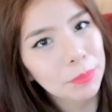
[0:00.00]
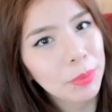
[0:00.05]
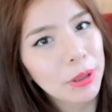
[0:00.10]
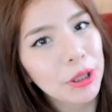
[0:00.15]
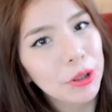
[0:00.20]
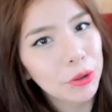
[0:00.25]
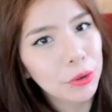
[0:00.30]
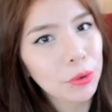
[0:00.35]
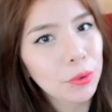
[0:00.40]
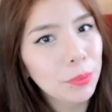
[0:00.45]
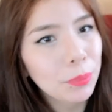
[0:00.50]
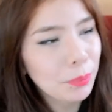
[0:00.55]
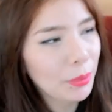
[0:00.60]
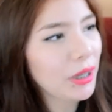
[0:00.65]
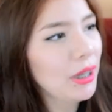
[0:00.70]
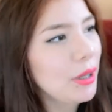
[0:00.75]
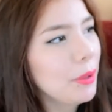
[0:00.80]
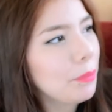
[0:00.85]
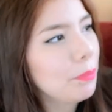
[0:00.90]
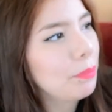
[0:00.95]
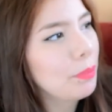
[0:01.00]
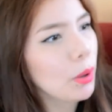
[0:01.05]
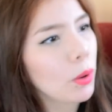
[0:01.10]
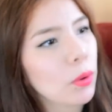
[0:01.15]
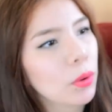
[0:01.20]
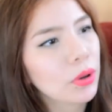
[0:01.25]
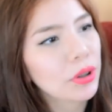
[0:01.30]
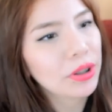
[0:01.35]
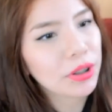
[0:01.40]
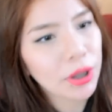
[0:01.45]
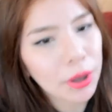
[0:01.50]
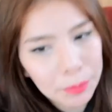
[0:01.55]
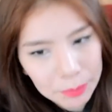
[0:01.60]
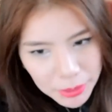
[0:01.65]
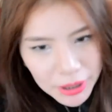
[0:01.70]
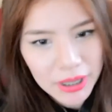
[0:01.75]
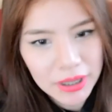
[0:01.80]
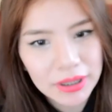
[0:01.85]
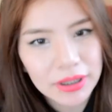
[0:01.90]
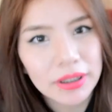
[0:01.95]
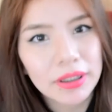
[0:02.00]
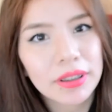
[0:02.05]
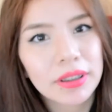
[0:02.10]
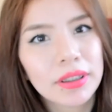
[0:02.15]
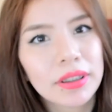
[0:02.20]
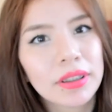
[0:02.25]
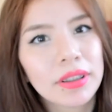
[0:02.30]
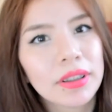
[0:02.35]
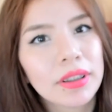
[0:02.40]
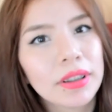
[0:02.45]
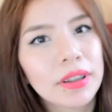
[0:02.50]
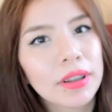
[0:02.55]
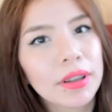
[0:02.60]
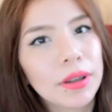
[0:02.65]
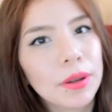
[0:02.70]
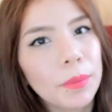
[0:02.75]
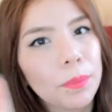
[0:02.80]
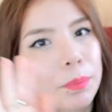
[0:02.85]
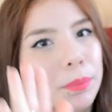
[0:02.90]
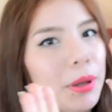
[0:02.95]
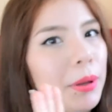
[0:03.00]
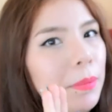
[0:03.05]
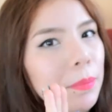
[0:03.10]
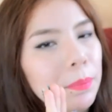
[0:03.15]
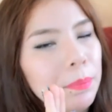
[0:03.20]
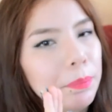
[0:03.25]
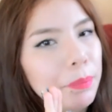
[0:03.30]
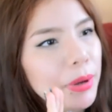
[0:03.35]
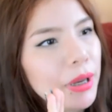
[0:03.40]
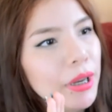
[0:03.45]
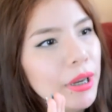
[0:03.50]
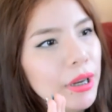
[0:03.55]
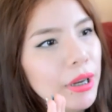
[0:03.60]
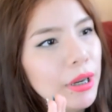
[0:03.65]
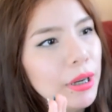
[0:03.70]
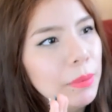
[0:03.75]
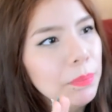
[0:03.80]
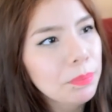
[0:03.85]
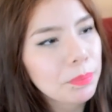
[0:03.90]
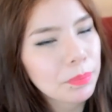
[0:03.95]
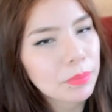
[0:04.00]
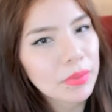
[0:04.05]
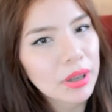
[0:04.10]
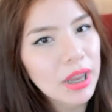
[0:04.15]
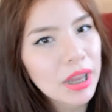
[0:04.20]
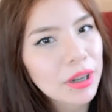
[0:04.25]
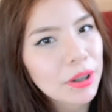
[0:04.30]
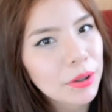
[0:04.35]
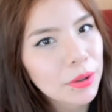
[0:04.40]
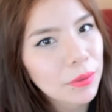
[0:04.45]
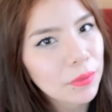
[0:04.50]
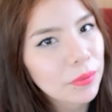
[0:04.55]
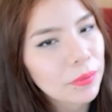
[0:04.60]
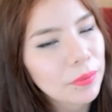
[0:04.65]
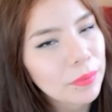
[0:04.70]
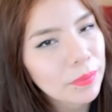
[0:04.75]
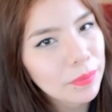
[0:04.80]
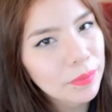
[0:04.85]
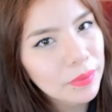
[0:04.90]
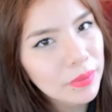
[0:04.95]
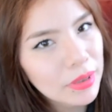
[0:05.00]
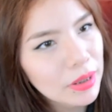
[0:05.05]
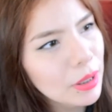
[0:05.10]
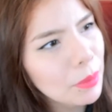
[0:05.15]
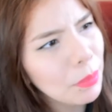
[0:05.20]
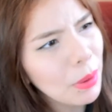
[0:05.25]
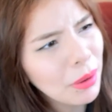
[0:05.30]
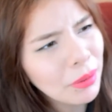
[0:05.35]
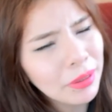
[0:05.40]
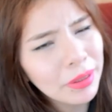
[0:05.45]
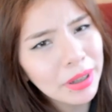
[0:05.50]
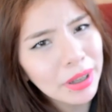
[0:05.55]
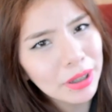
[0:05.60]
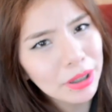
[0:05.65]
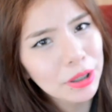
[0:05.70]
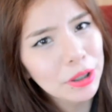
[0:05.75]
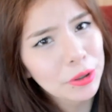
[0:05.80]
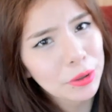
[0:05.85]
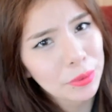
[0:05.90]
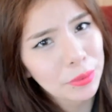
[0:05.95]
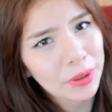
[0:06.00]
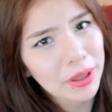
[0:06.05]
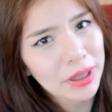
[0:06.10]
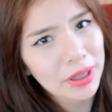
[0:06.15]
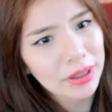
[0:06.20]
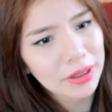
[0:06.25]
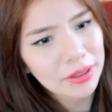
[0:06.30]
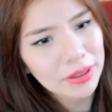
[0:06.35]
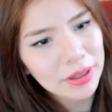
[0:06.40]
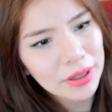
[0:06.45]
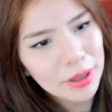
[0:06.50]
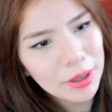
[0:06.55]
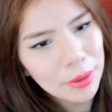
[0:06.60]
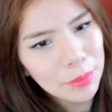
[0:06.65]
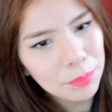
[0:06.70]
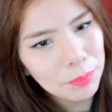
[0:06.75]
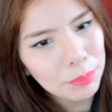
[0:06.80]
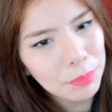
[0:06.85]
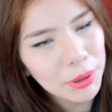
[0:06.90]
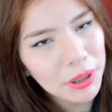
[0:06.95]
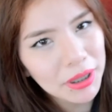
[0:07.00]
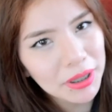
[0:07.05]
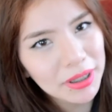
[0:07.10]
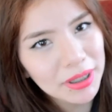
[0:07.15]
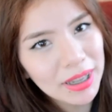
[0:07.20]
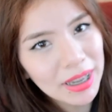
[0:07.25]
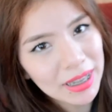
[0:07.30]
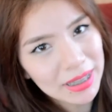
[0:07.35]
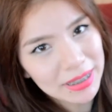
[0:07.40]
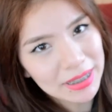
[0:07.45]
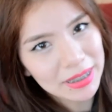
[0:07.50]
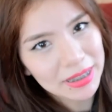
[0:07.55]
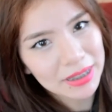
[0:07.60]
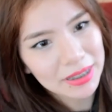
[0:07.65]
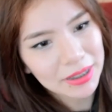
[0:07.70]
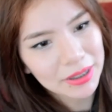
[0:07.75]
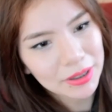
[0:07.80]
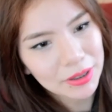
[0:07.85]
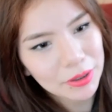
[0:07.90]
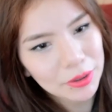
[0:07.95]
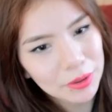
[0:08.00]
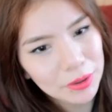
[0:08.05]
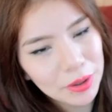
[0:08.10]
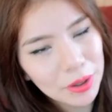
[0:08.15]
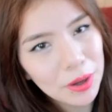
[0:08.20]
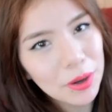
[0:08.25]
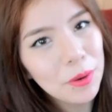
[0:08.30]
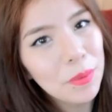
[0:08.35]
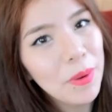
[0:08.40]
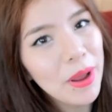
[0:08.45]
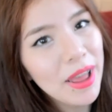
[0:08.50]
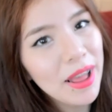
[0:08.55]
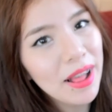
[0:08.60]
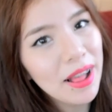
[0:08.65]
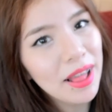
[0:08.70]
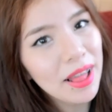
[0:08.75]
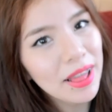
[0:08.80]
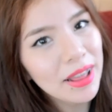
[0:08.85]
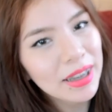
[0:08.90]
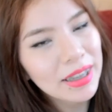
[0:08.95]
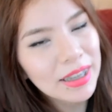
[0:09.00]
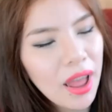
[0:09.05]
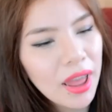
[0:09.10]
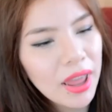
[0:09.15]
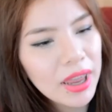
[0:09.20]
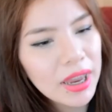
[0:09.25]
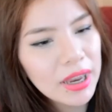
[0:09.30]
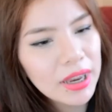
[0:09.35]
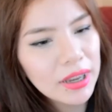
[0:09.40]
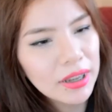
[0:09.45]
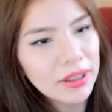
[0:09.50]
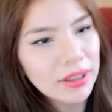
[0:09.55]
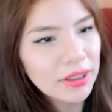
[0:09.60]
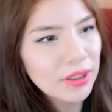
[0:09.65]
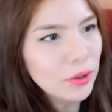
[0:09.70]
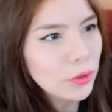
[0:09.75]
BTOB, Born to Beat. Beep, beep. I don't know, they're probably not gonna do that, but I did. Oh well. I